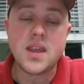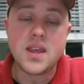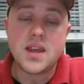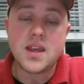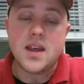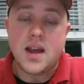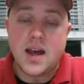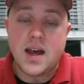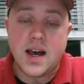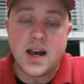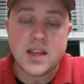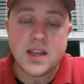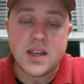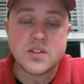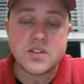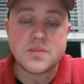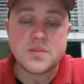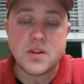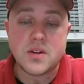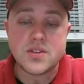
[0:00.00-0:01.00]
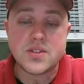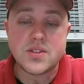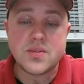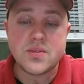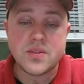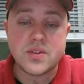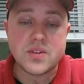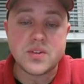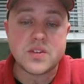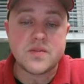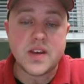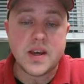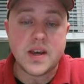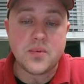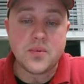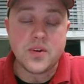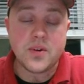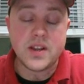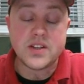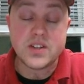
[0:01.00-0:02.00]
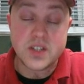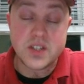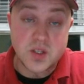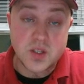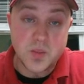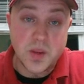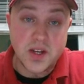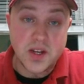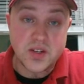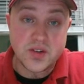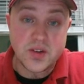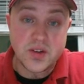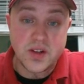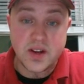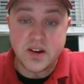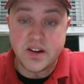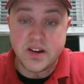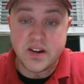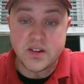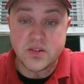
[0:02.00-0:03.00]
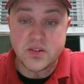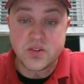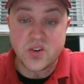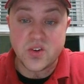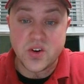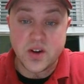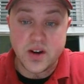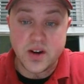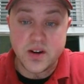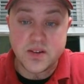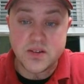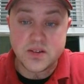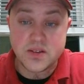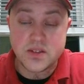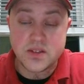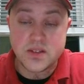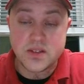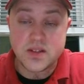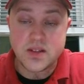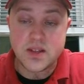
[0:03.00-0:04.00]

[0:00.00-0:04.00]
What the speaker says: there. Use mulch to reduce evaporation, especially in our outdoor gardens.